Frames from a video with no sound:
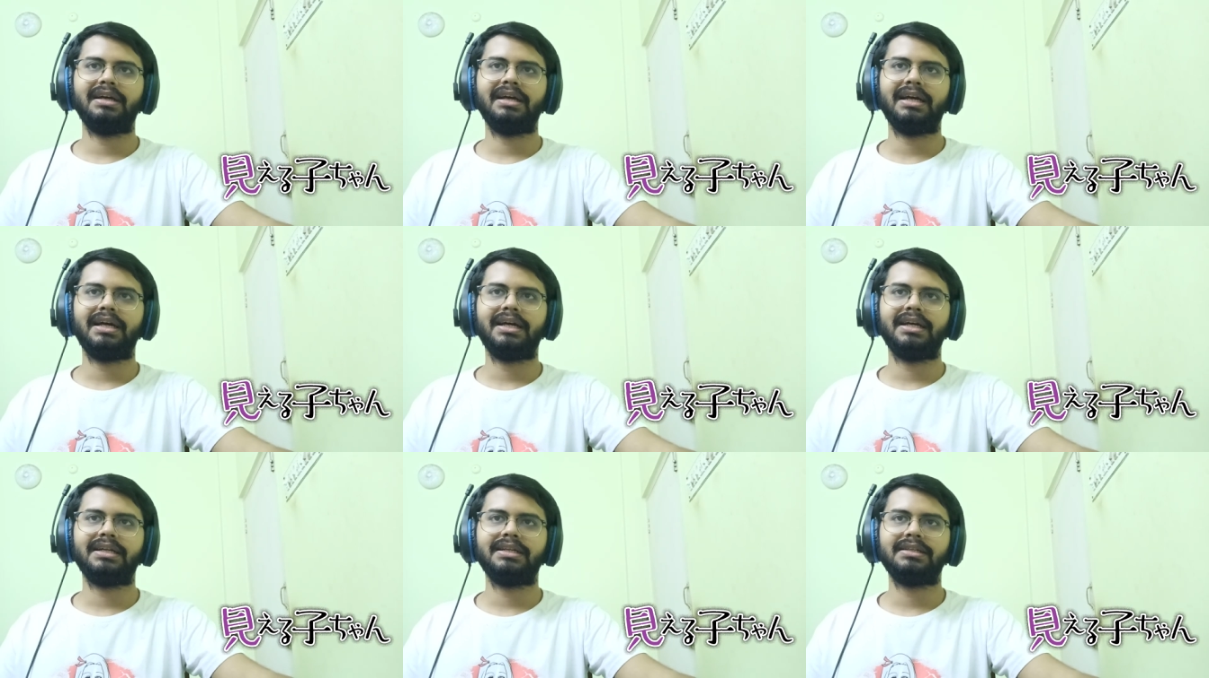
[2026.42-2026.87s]

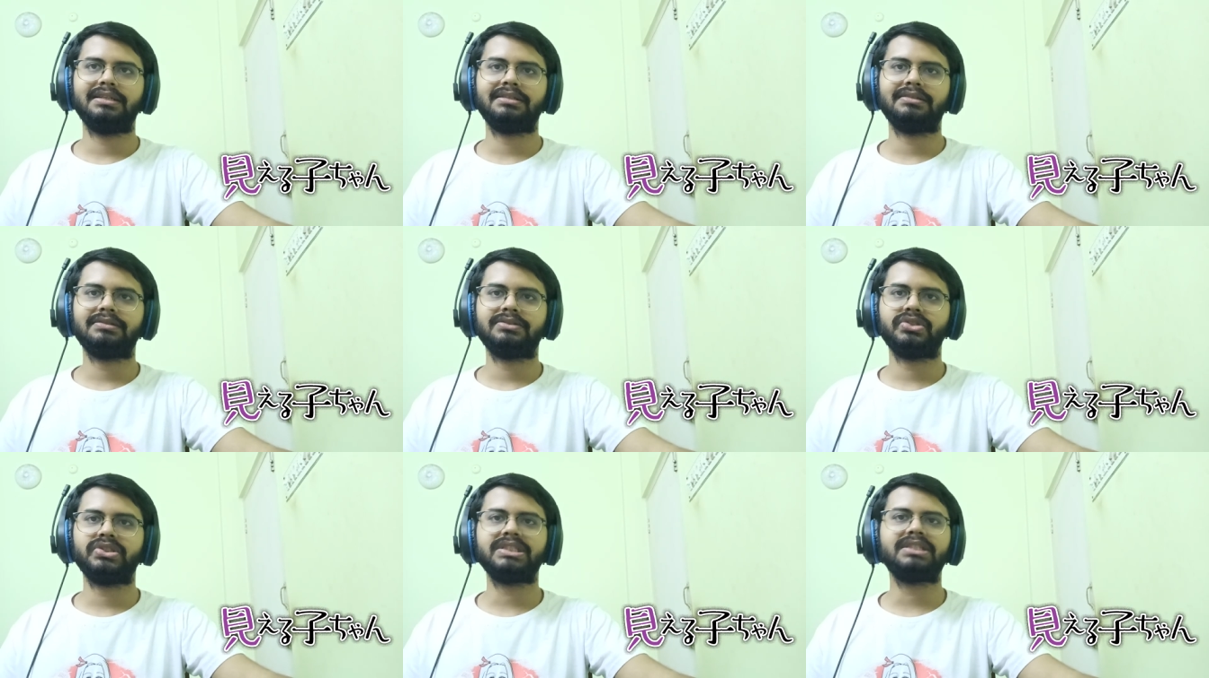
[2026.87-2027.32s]
And
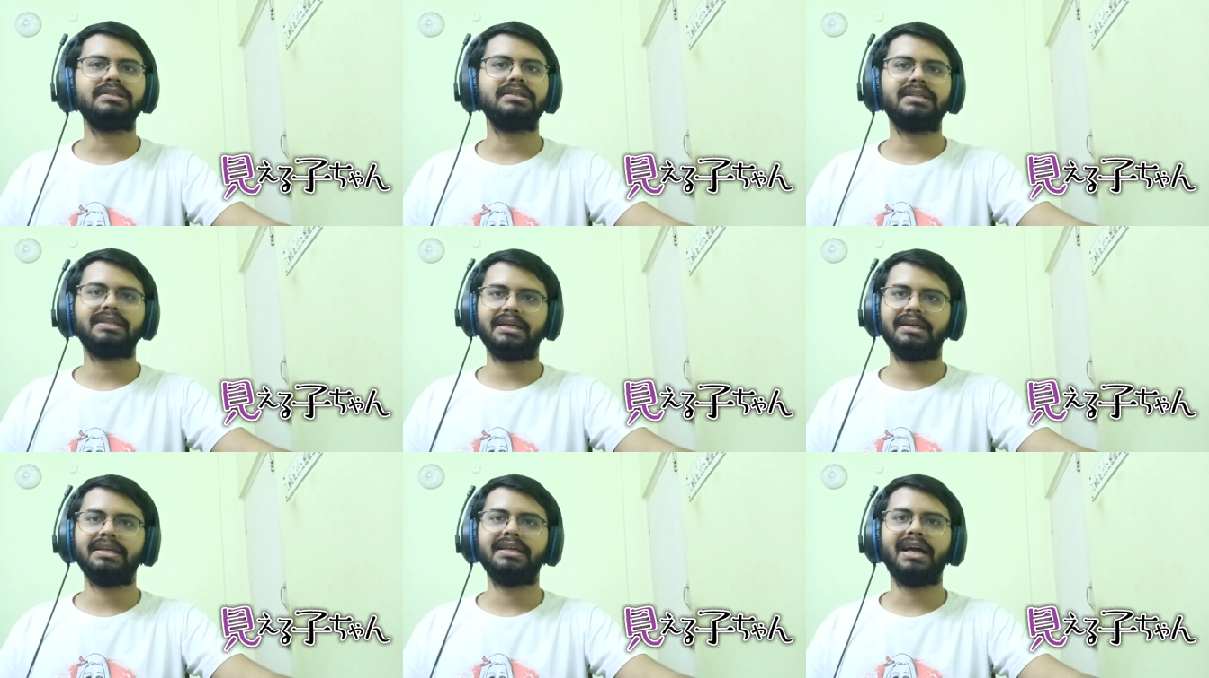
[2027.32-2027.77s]

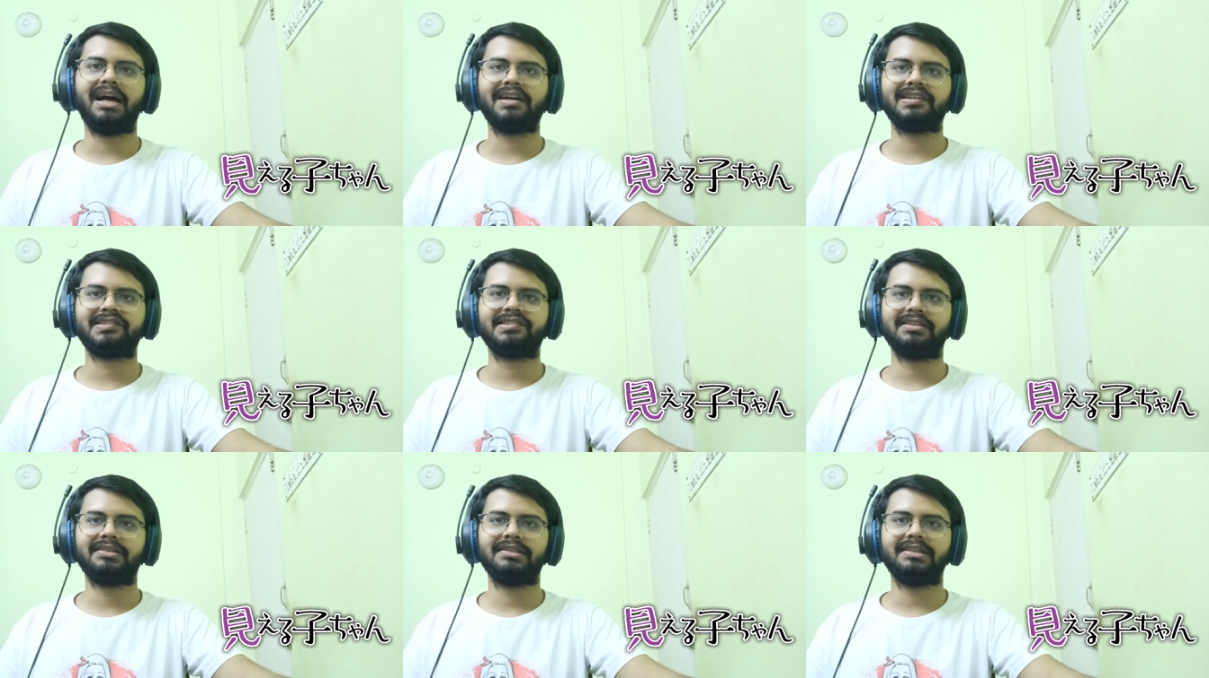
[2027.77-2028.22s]
he
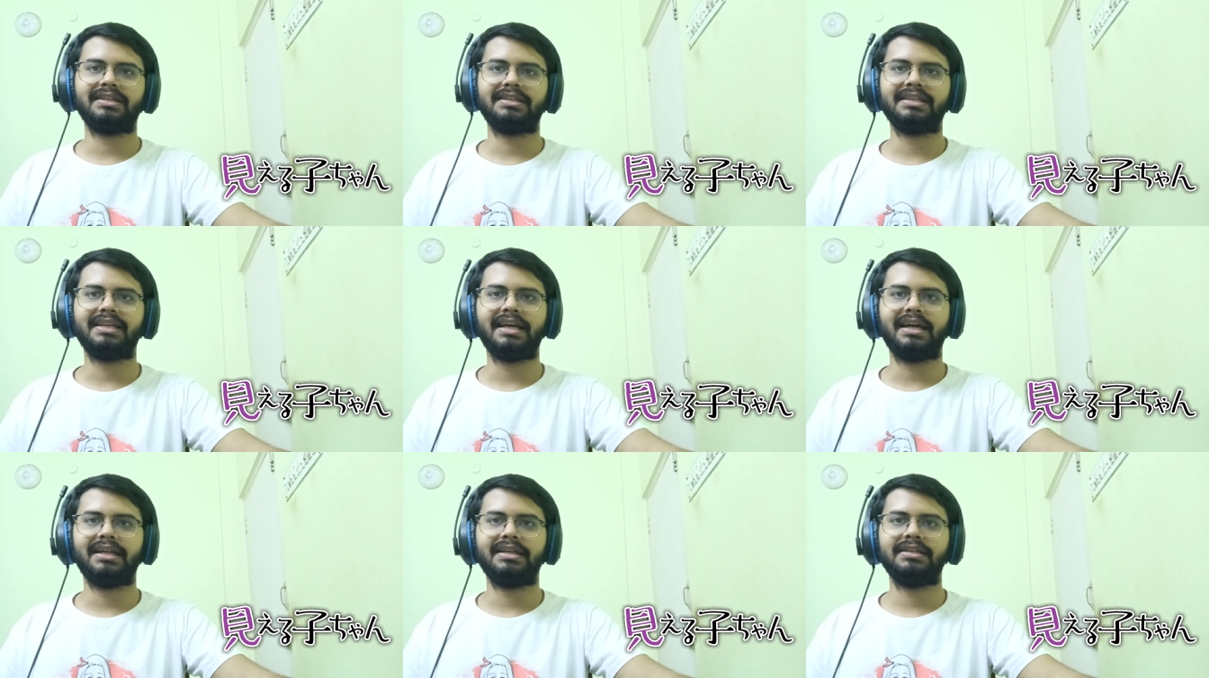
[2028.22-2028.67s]
asked her
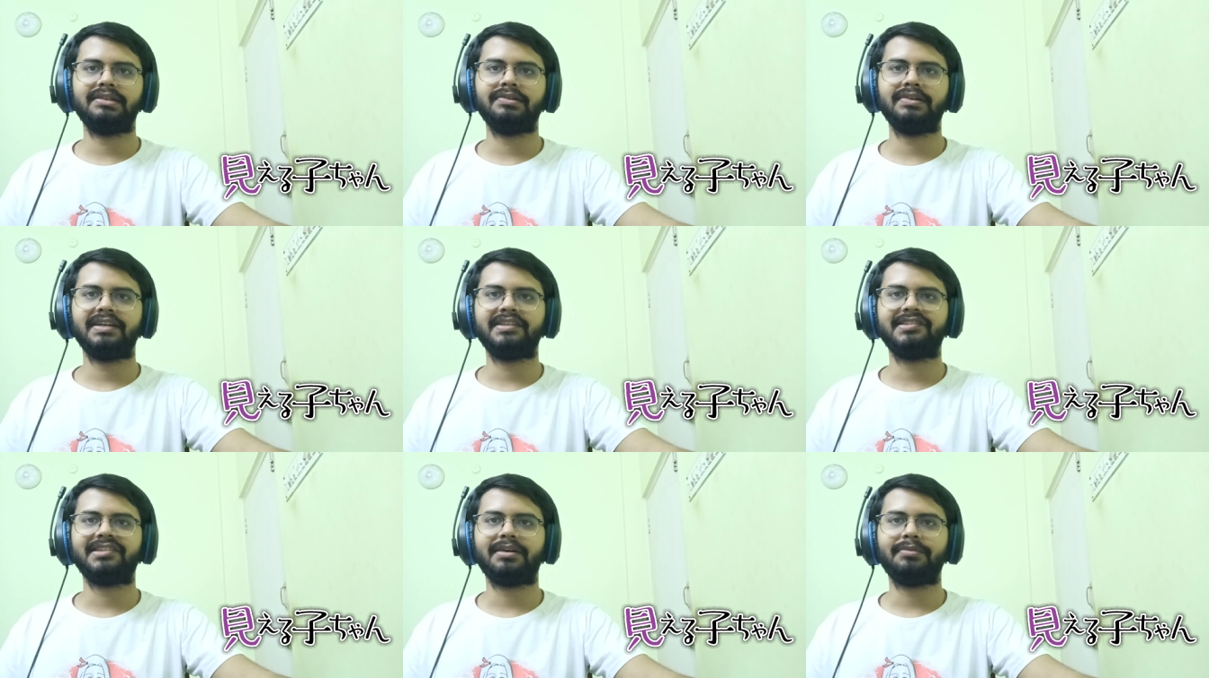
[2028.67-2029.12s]
that, yeah, did
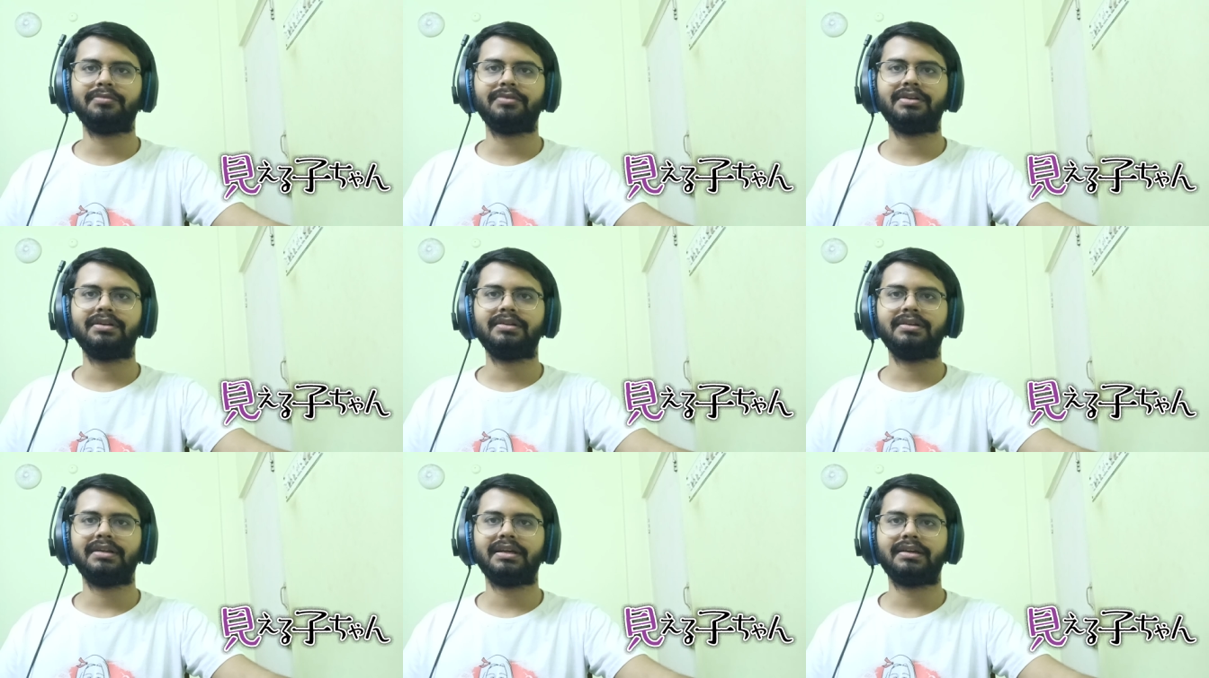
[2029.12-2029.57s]
you get
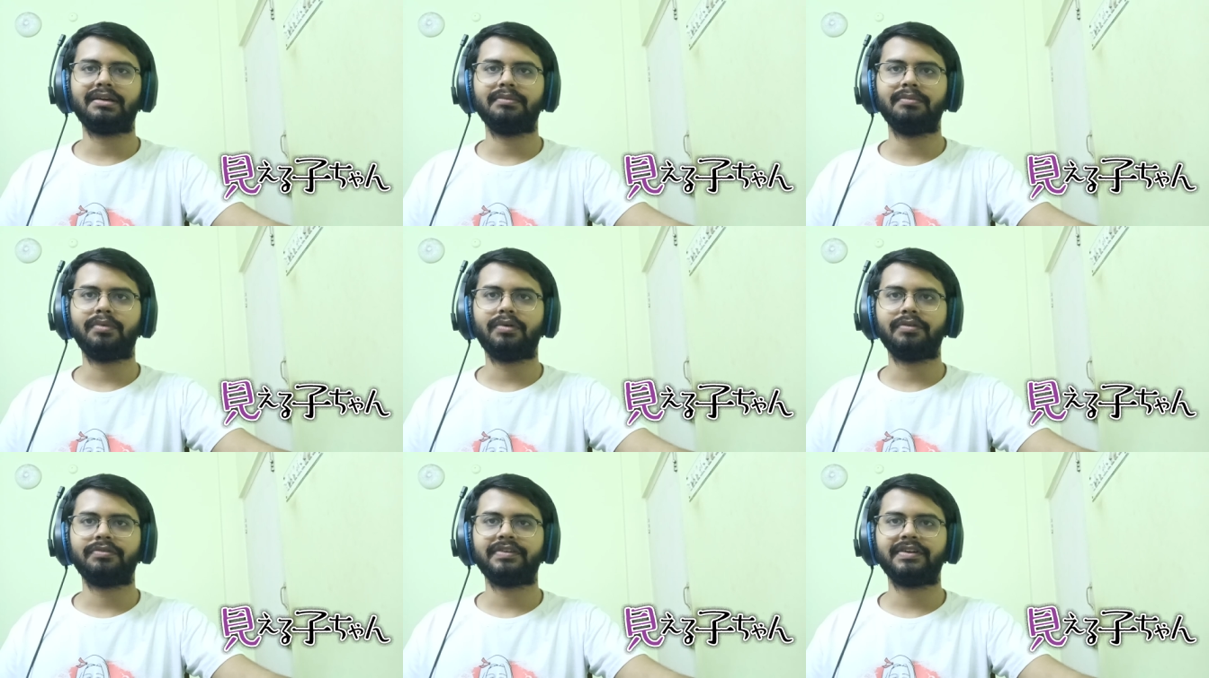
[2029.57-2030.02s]
someone, like a
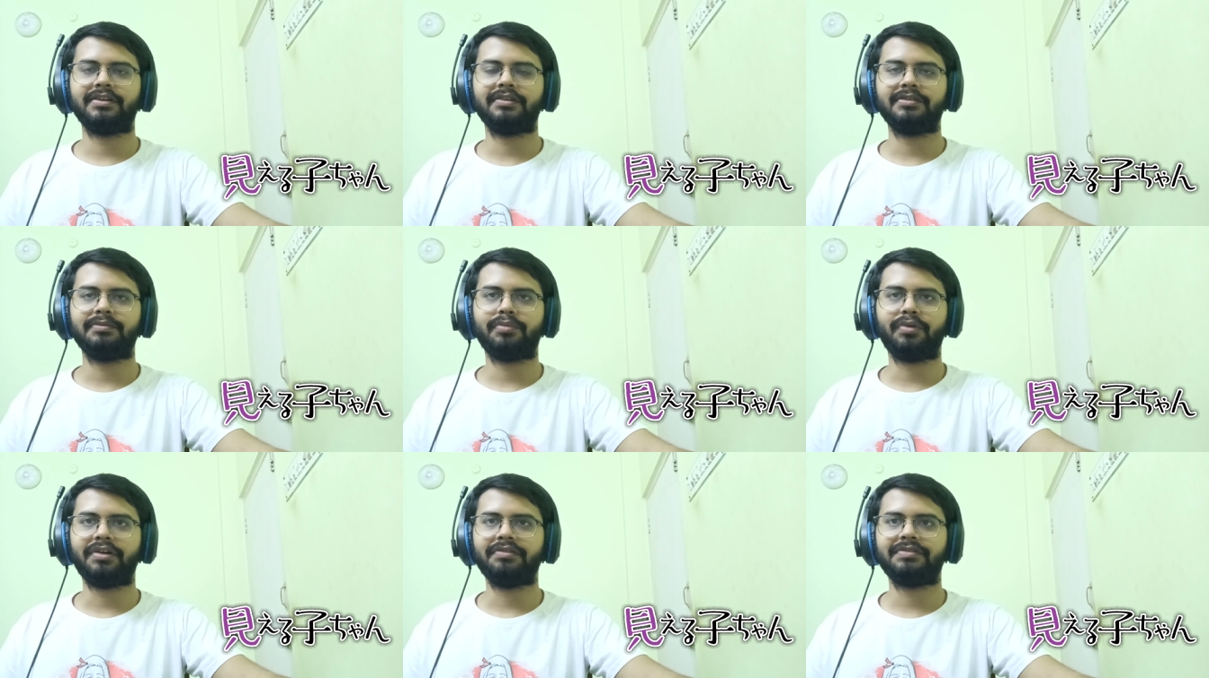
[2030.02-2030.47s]
boyfriend
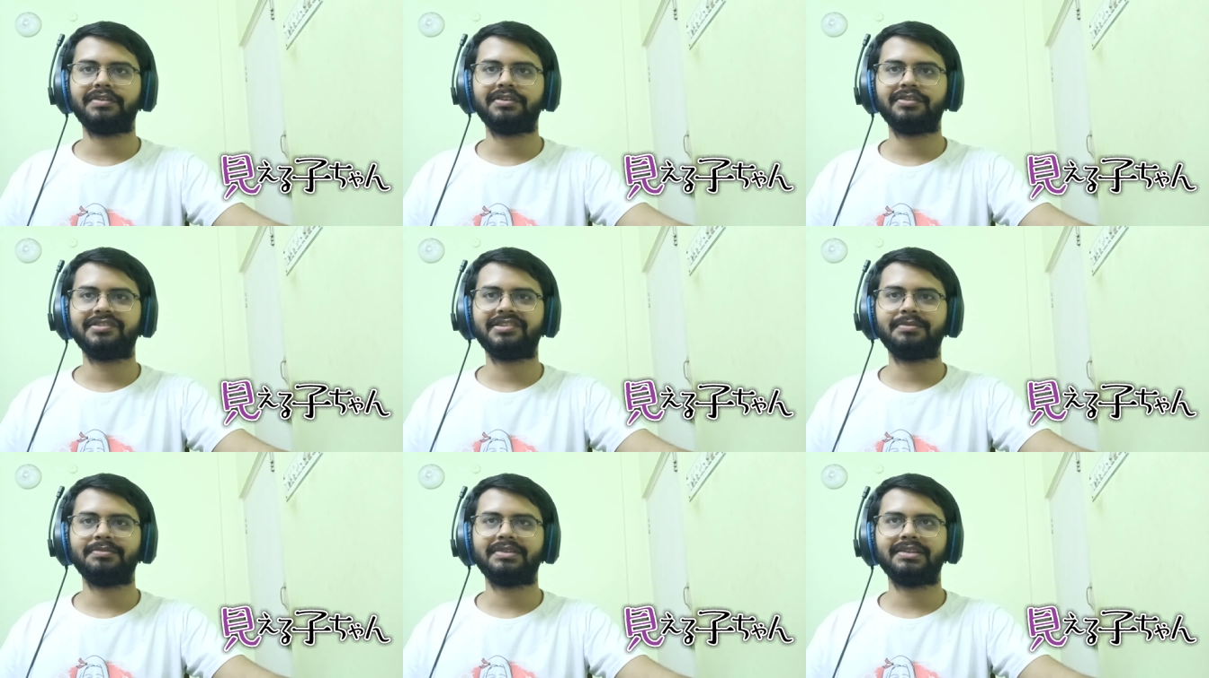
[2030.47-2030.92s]

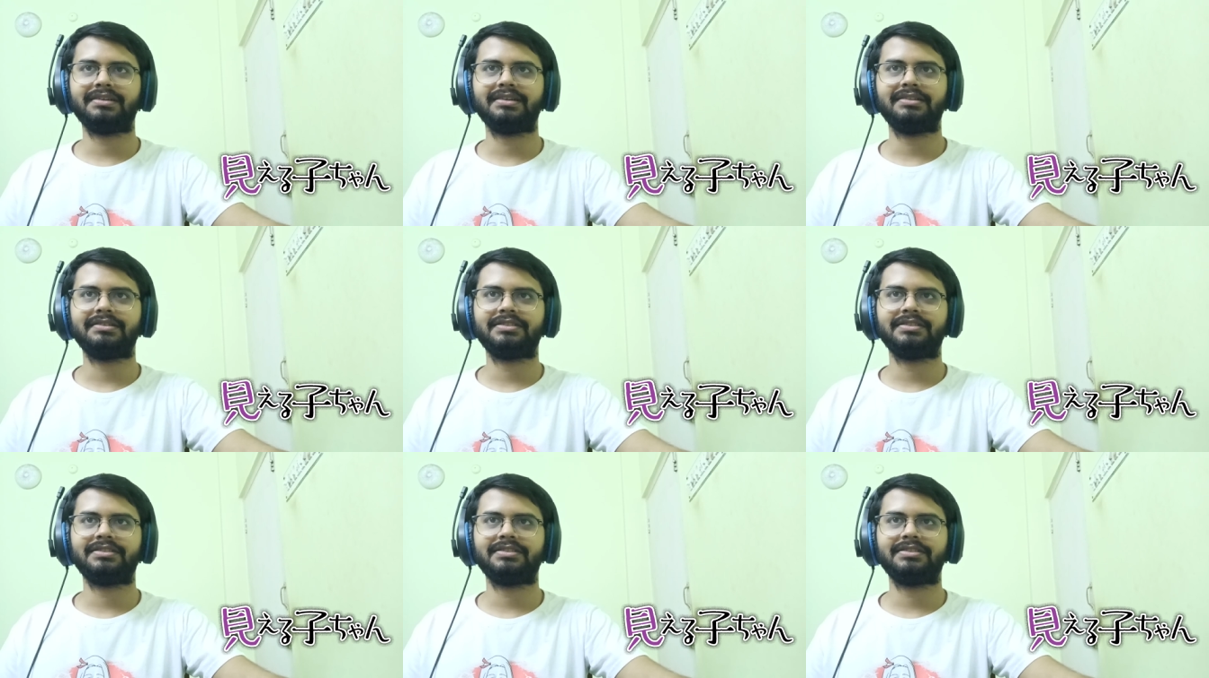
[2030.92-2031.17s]
or something?